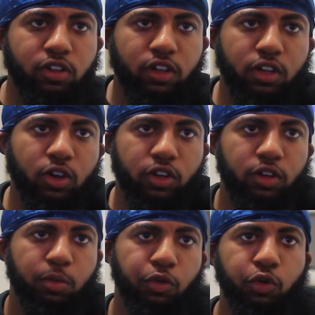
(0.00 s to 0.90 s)
Young go get
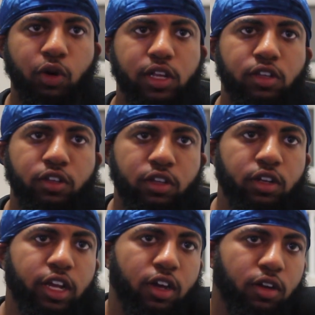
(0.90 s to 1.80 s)
it, but we watch it.
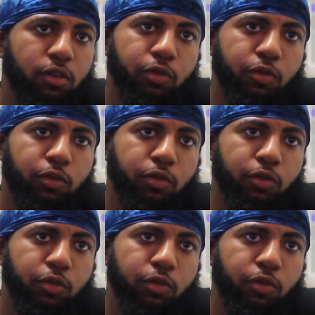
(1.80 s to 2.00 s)
They,